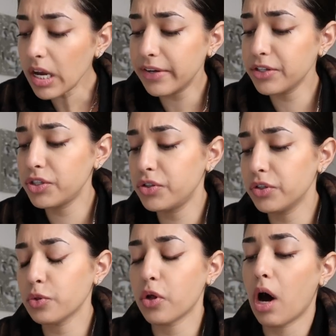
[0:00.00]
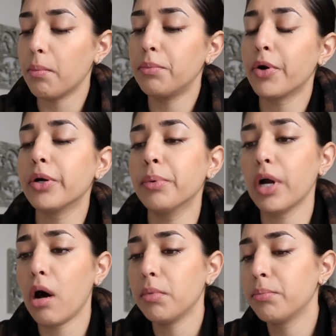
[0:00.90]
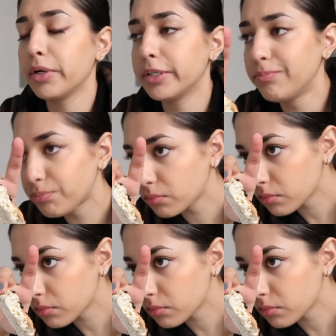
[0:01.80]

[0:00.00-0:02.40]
I used to do this with almond butter, but almond butter